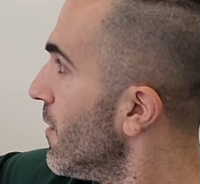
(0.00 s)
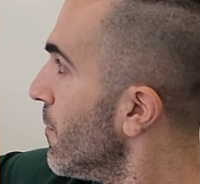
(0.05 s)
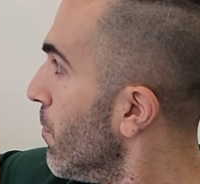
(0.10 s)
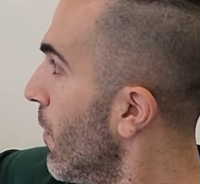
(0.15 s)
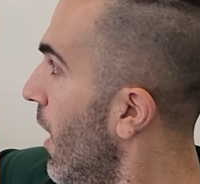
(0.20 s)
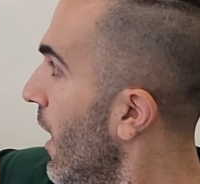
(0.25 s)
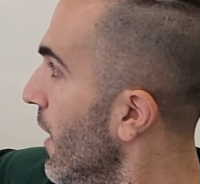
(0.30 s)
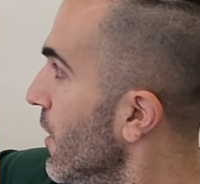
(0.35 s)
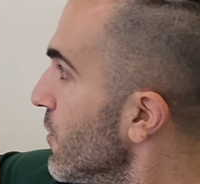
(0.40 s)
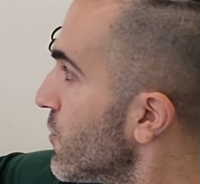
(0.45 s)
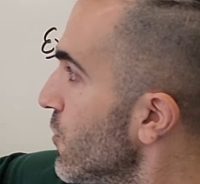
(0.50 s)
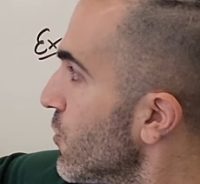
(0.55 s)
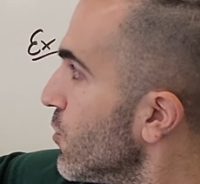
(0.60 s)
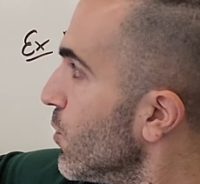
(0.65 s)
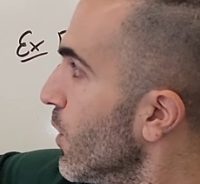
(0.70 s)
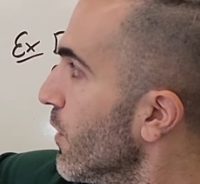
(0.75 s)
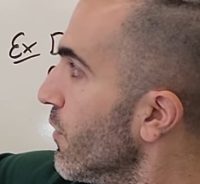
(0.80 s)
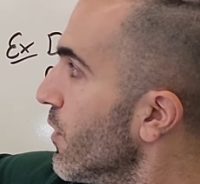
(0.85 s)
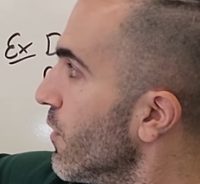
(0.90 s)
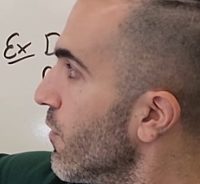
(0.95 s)
minus the
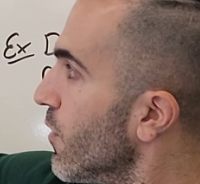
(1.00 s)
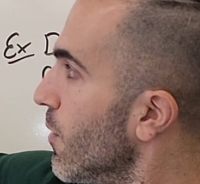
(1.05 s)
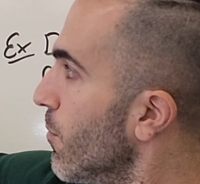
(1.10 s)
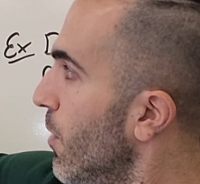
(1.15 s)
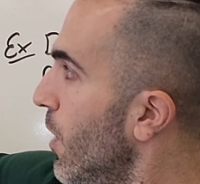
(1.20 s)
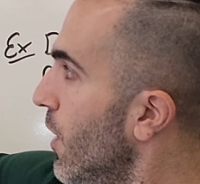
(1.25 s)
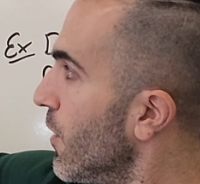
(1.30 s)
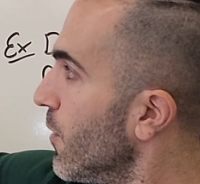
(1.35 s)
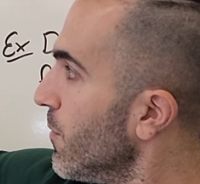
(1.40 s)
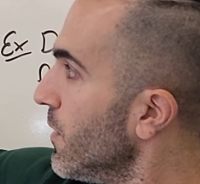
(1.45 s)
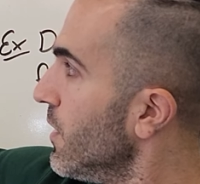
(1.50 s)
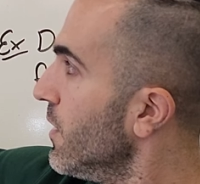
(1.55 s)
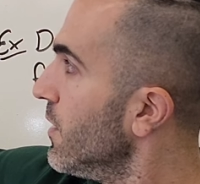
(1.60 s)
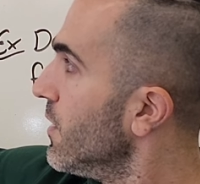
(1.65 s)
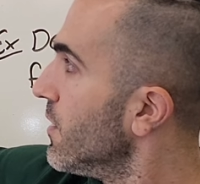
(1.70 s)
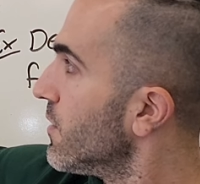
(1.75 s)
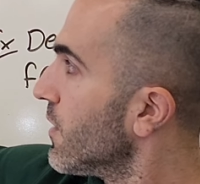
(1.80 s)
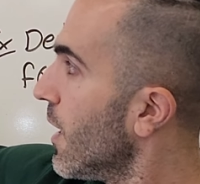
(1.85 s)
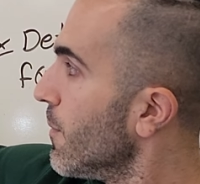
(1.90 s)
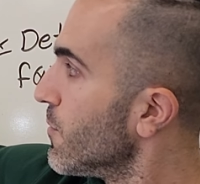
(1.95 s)
derivative of the bottom
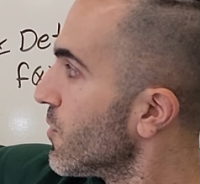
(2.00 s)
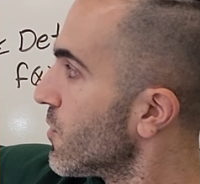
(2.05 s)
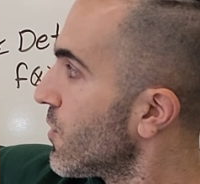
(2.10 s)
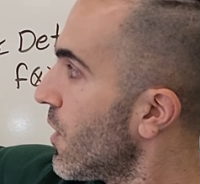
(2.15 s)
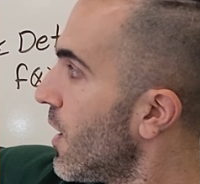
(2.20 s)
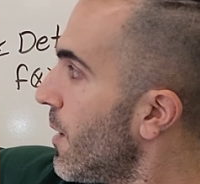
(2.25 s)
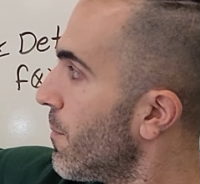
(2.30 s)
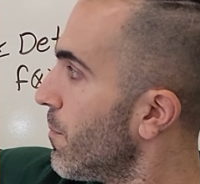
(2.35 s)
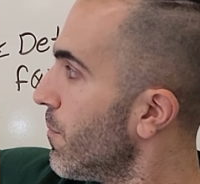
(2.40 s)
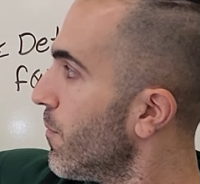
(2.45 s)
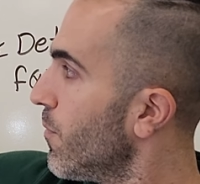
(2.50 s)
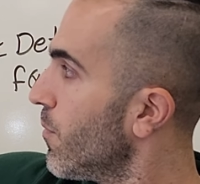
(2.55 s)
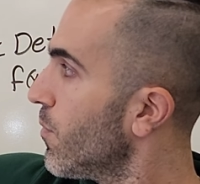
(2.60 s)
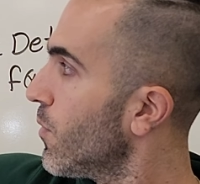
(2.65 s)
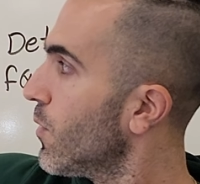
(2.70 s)
times the top